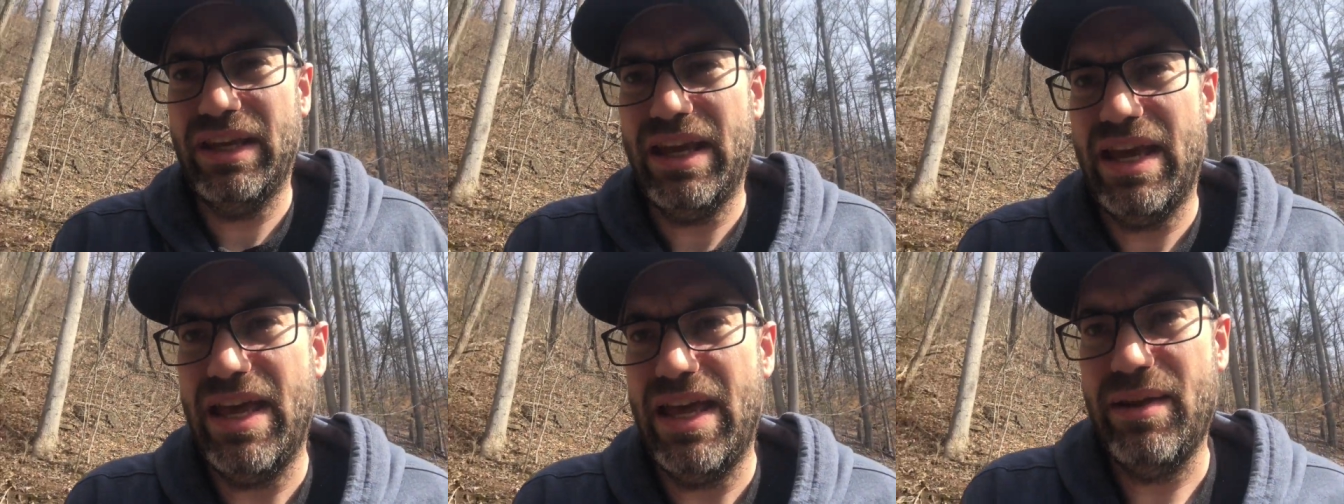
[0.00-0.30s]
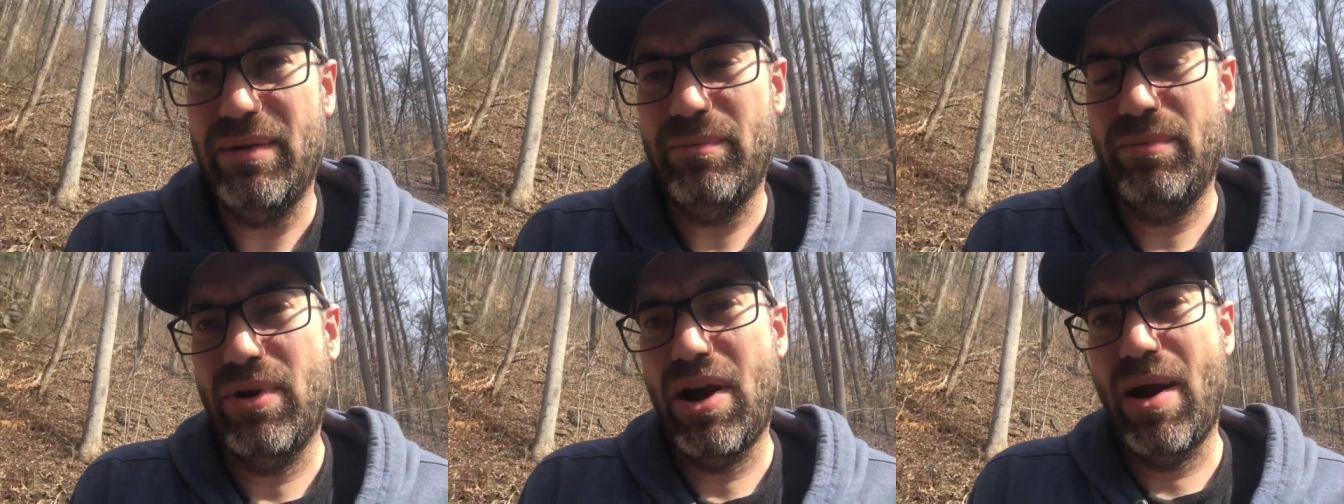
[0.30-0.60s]

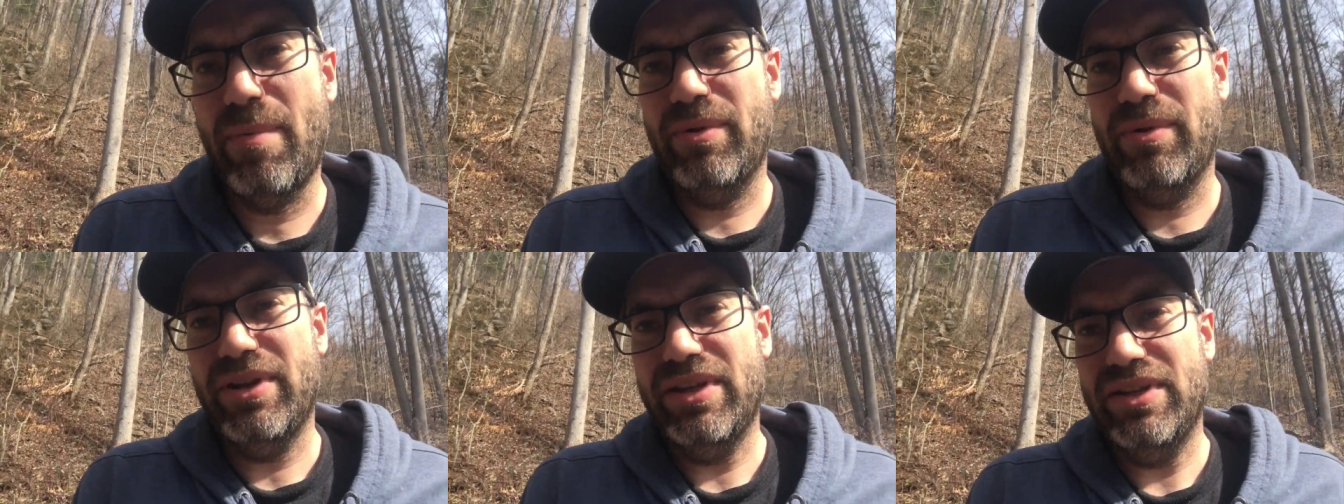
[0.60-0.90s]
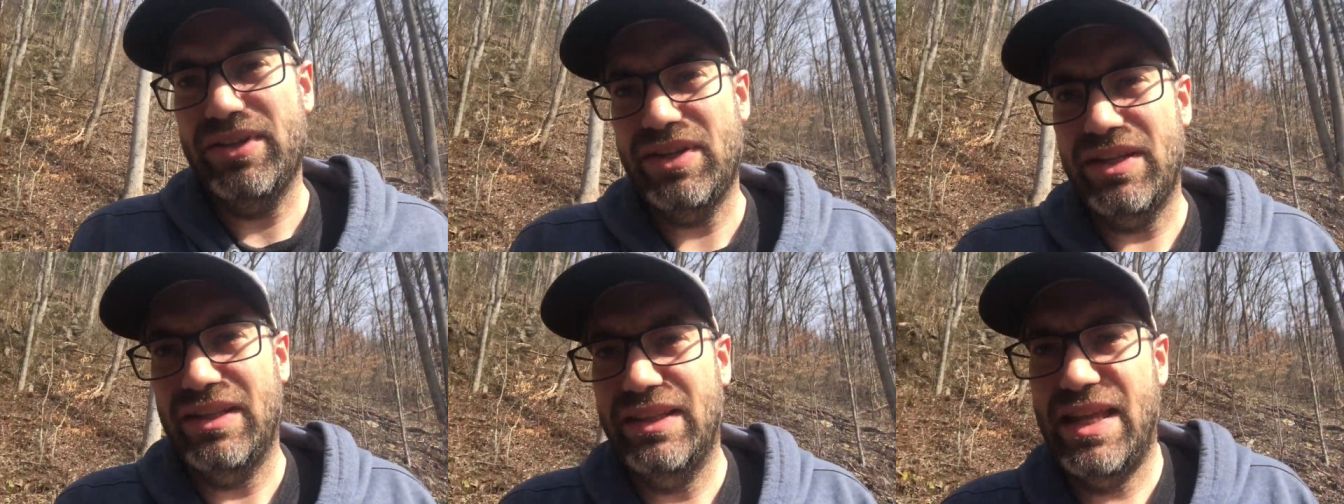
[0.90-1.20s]
at
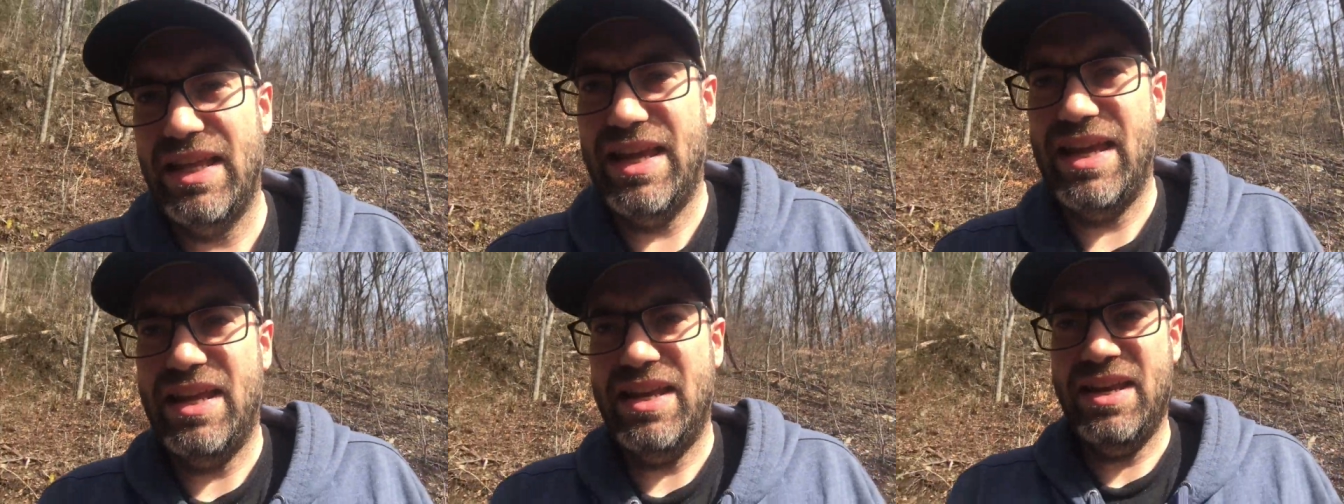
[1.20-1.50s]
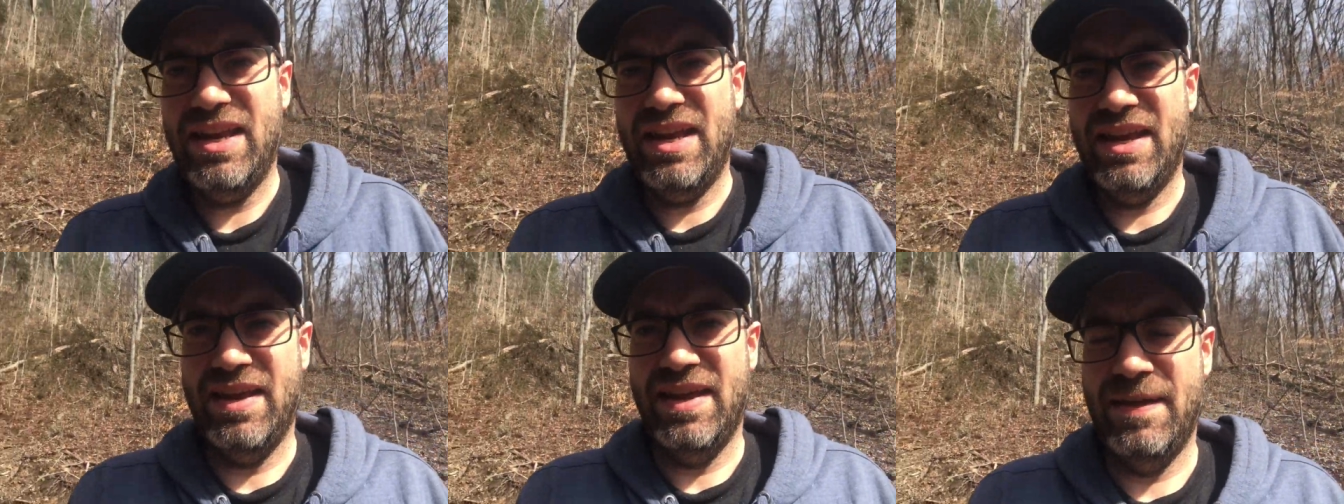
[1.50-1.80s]
properties at
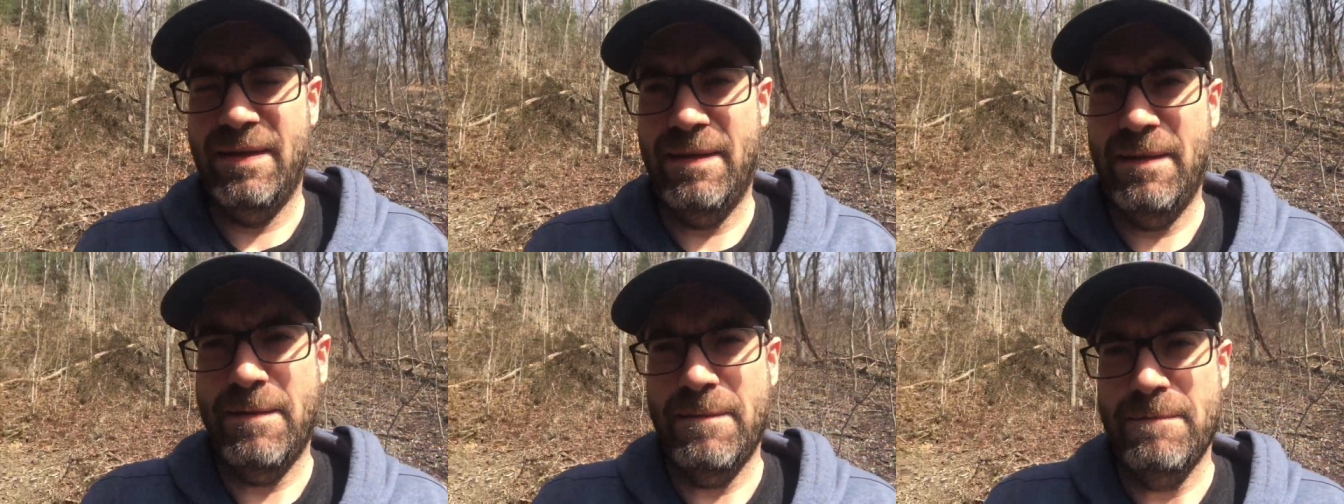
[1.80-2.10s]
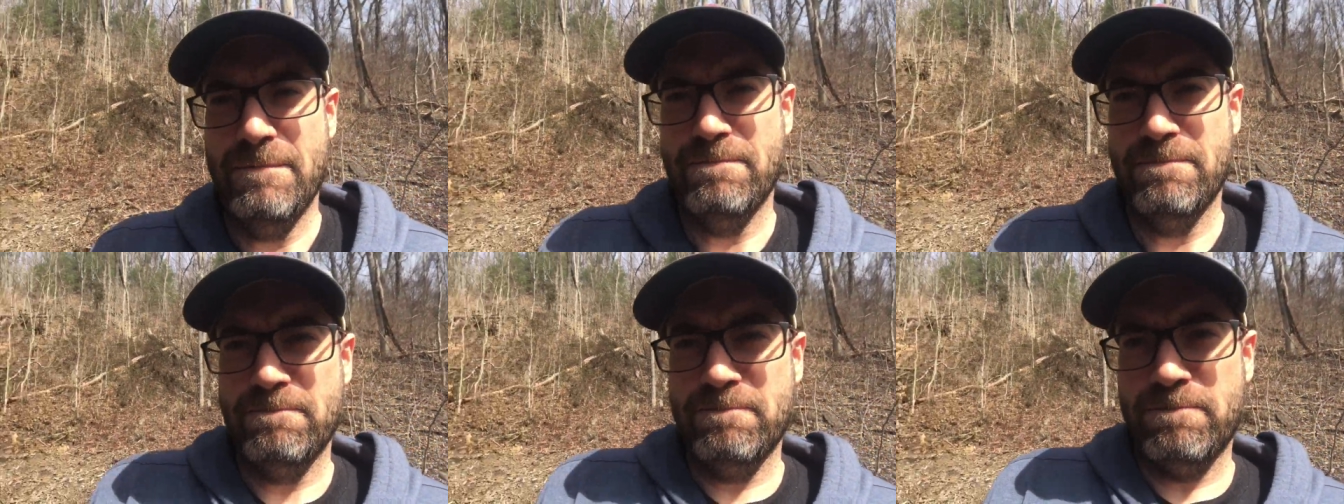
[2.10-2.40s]
land
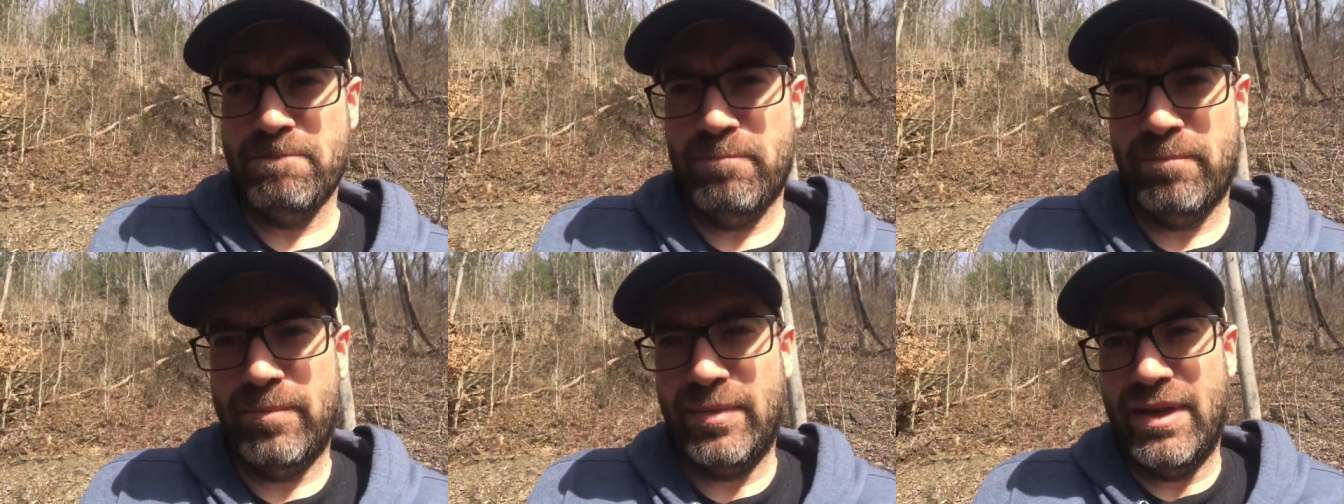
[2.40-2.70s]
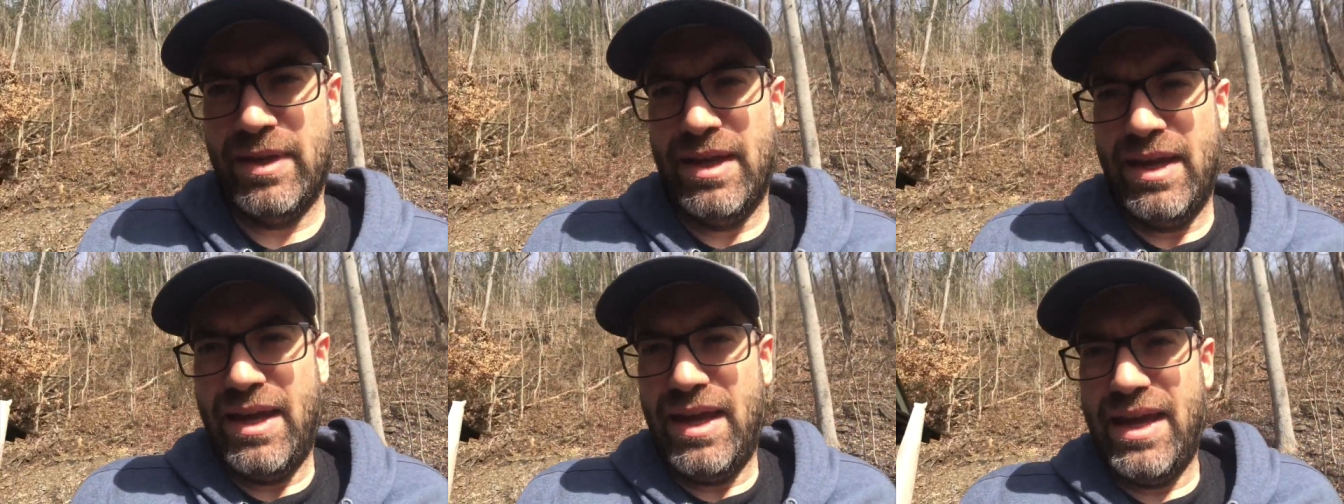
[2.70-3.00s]

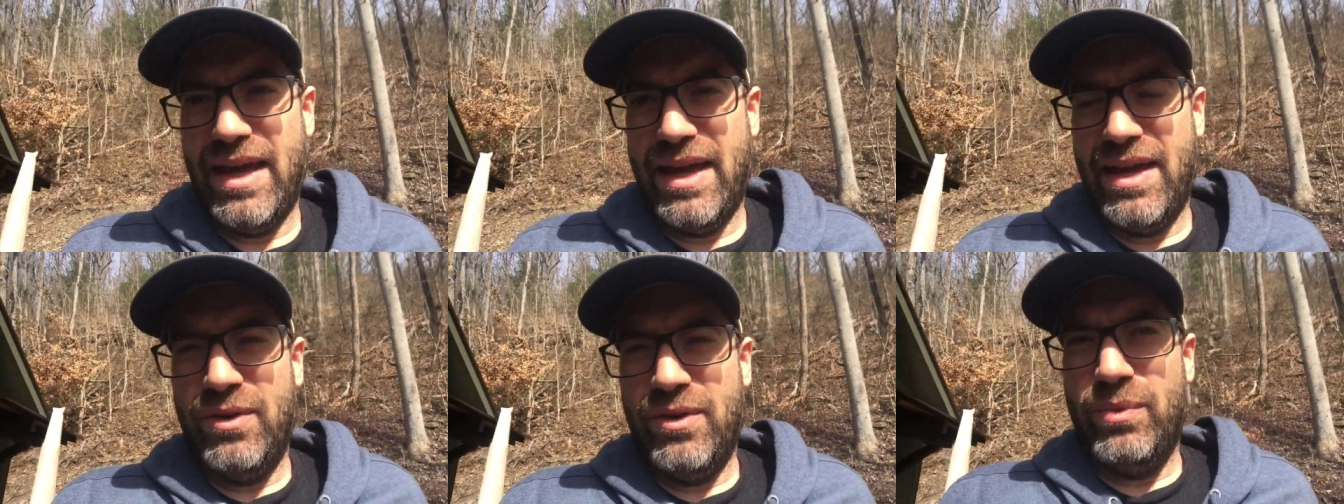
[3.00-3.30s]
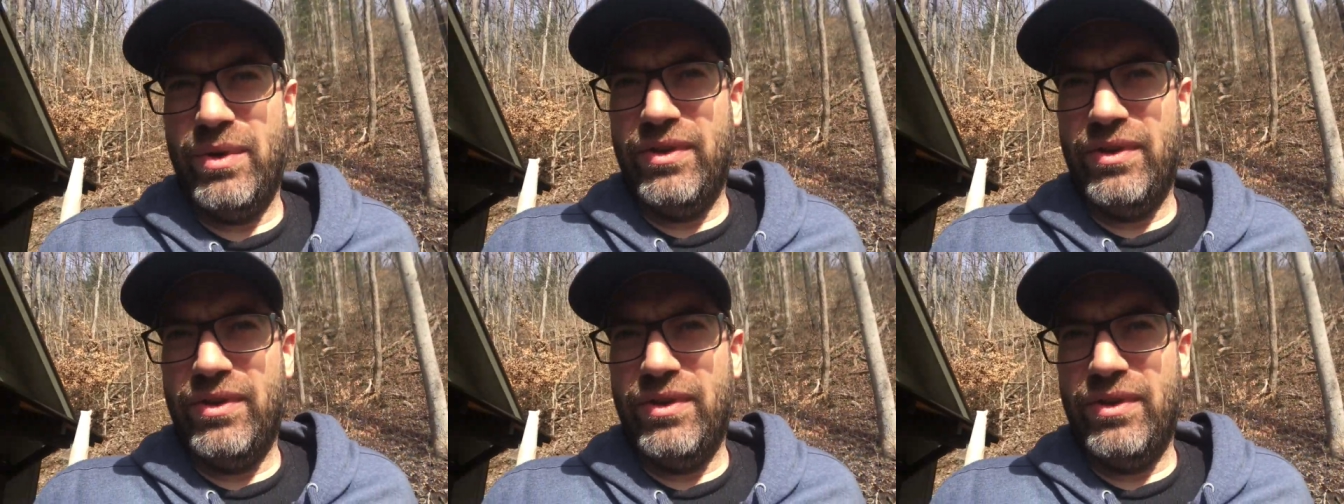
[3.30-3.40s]
and